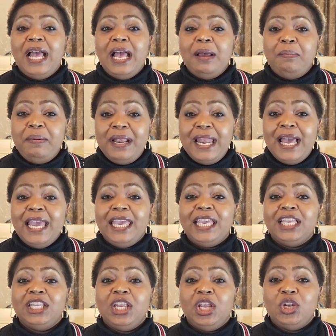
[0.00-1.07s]

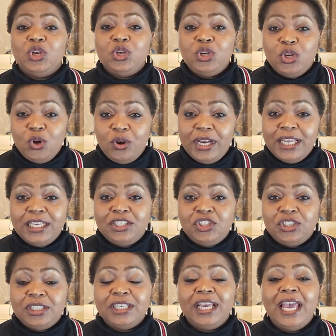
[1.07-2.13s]
applying
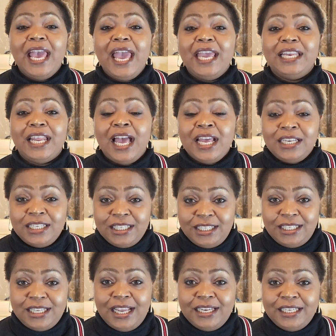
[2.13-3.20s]
knowledge and
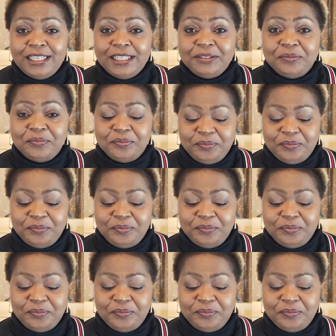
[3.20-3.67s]
understanding